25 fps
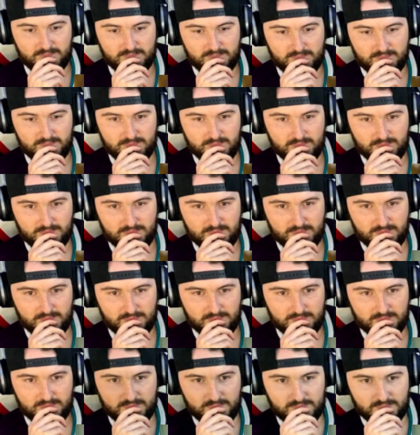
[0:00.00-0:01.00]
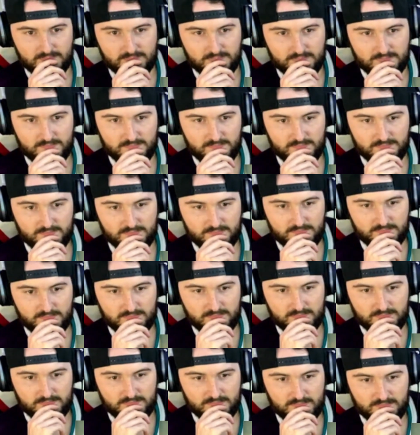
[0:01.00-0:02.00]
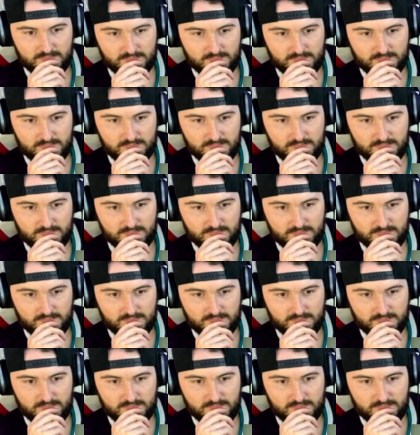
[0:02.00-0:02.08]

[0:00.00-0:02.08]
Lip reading: The person shown says nothing.